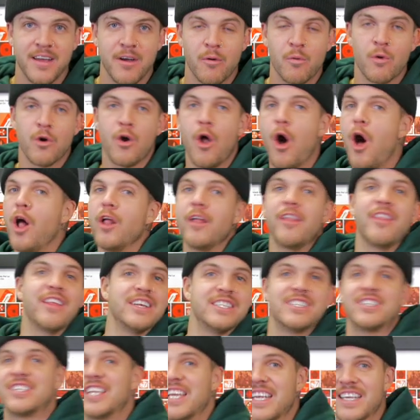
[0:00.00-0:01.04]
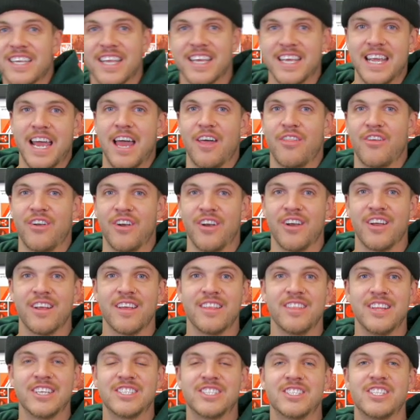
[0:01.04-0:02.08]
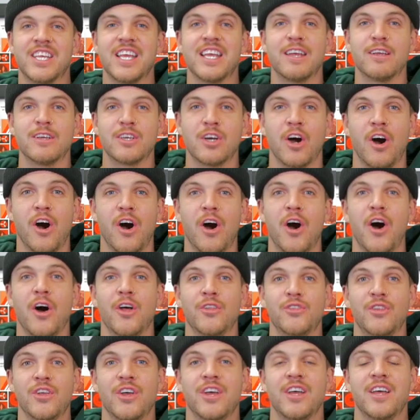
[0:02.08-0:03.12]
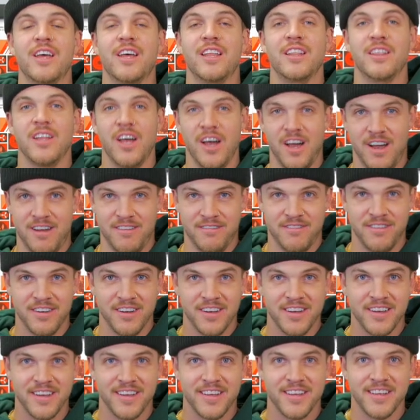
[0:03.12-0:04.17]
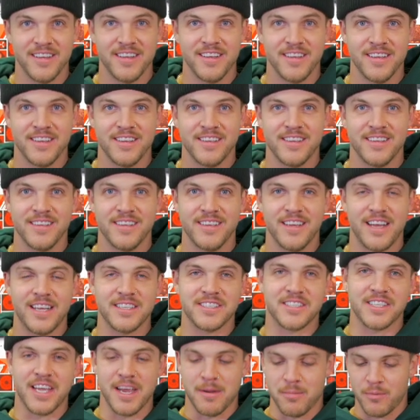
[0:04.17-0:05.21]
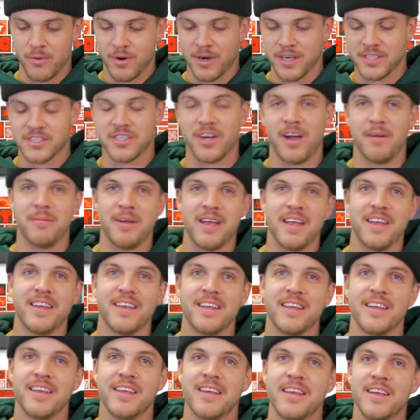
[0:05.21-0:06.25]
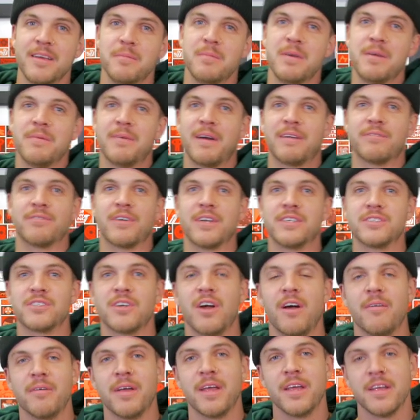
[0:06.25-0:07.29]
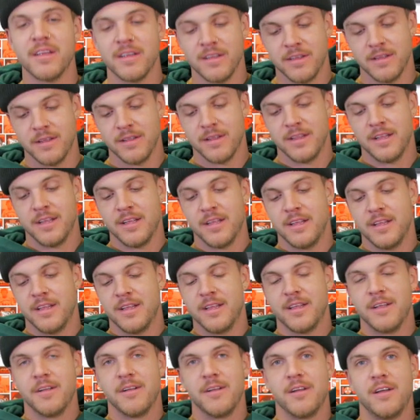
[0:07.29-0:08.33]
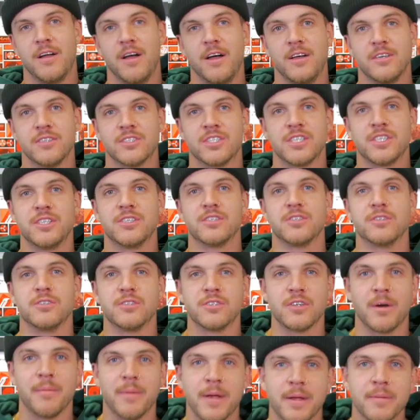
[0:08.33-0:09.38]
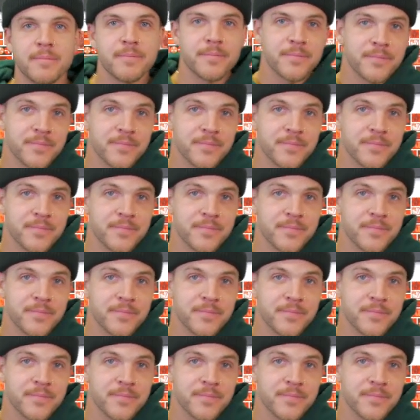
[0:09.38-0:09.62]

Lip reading: We're all in this thing together. This thing called love and skateboarding, Tommy. Be my friend, Tommy. I'll see you soon, Tommy.